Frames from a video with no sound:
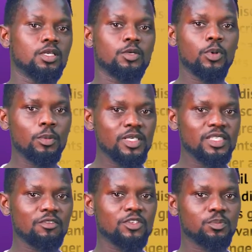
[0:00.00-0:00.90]
the Public
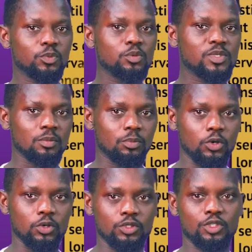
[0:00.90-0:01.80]
Service Probes and
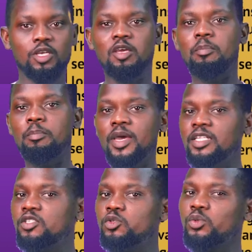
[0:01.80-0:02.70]
Purge,
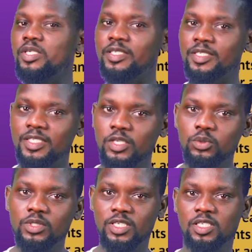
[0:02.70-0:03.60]
meant to
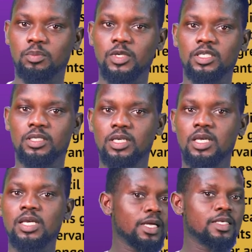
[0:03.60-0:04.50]
instill discipline
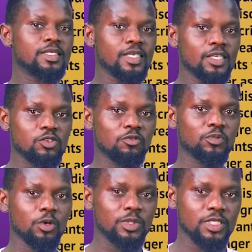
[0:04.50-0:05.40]
and a sense of
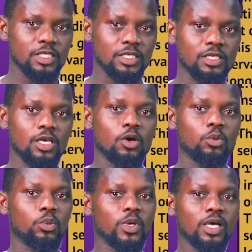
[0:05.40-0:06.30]
probity,
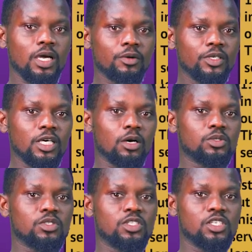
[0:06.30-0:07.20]
were carried
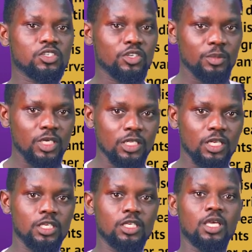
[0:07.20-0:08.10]
out
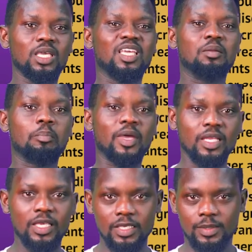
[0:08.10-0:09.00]
discriminately in
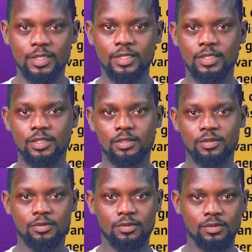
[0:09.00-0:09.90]
many cases.
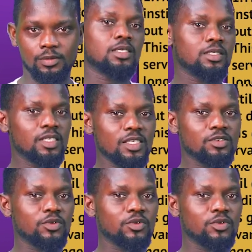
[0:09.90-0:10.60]
This